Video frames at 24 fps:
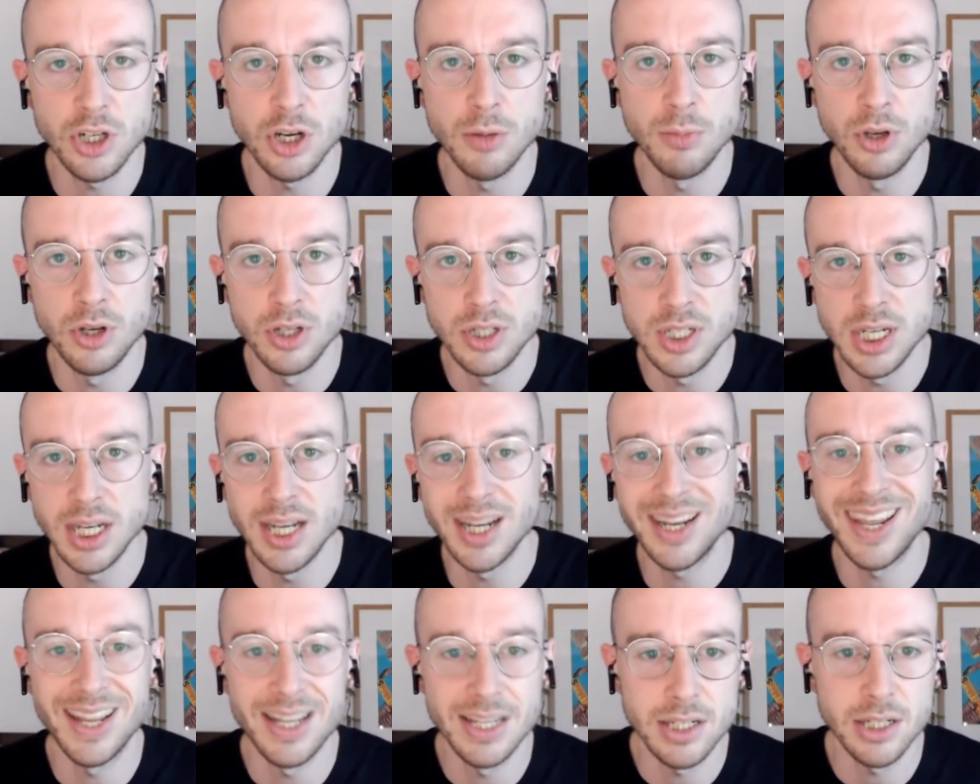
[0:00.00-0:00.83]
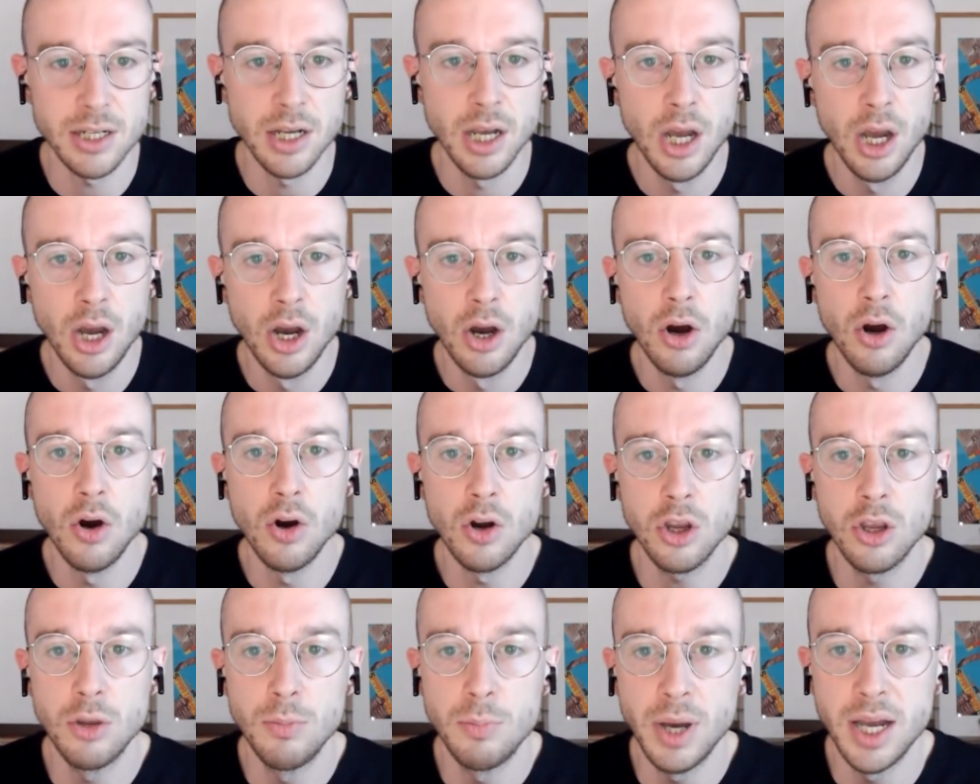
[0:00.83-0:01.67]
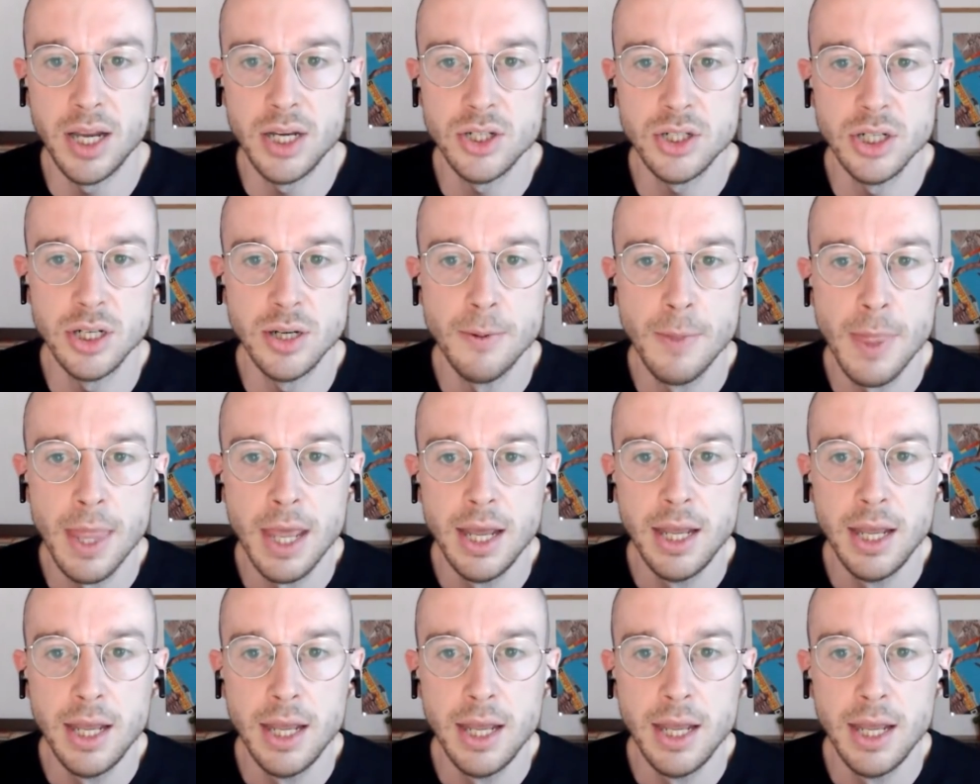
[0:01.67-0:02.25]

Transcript: community against occupation.